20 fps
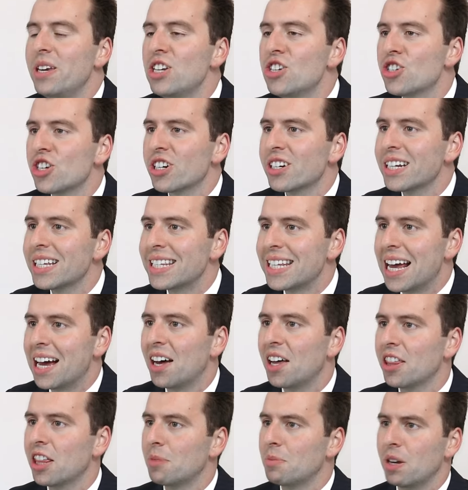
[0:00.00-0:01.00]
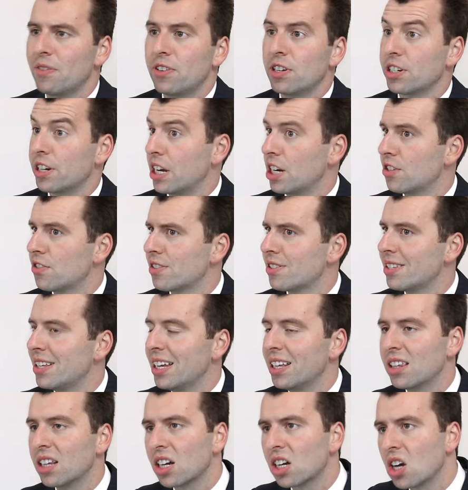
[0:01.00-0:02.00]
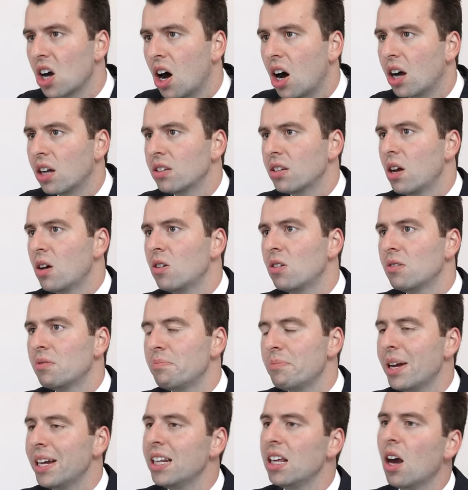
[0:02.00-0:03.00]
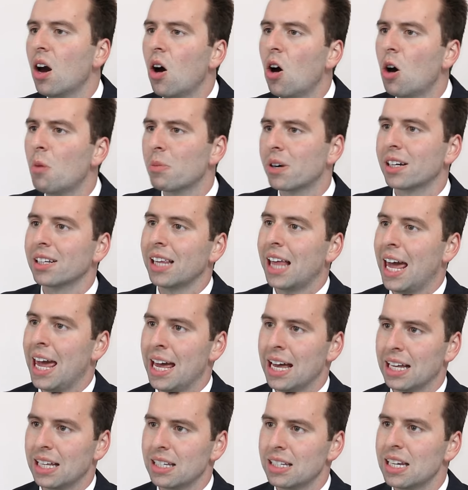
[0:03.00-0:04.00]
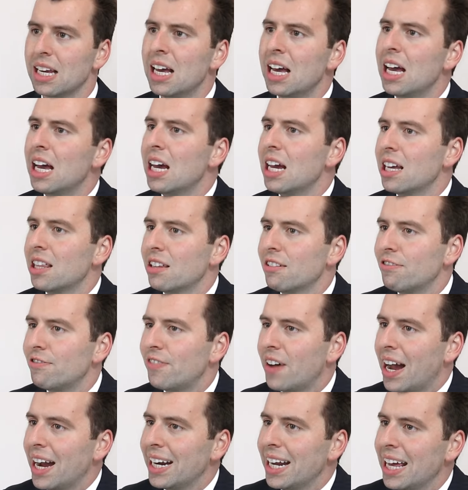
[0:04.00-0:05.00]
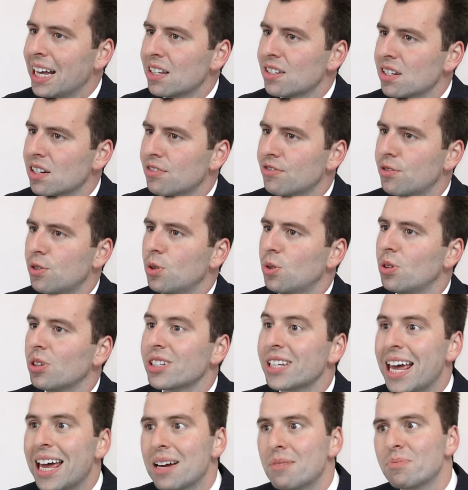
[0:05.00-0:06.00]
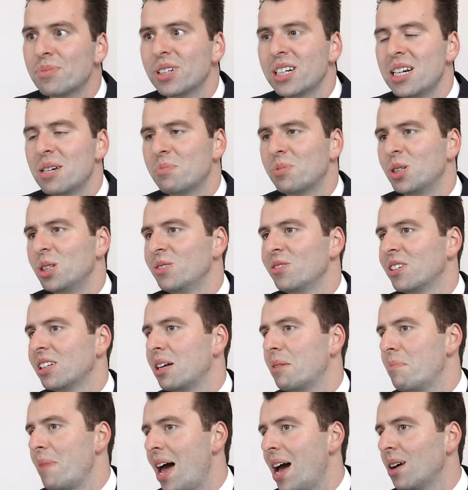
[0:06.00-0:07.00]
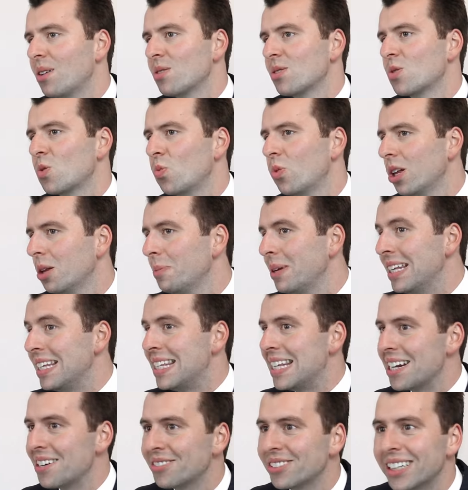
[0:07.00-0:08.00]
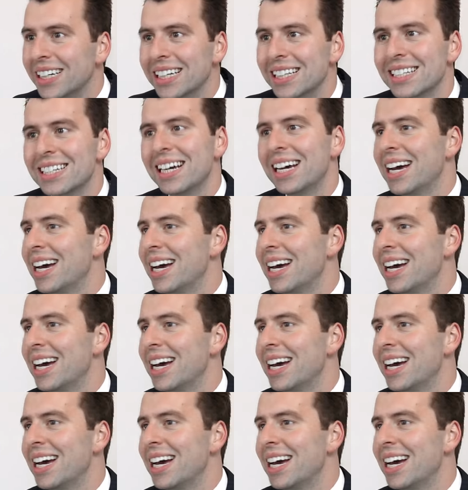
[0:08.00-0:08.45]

Be sure to tell them if you're interested in a condo, mini home, or land. The financing rules and pre-approval amounts will be different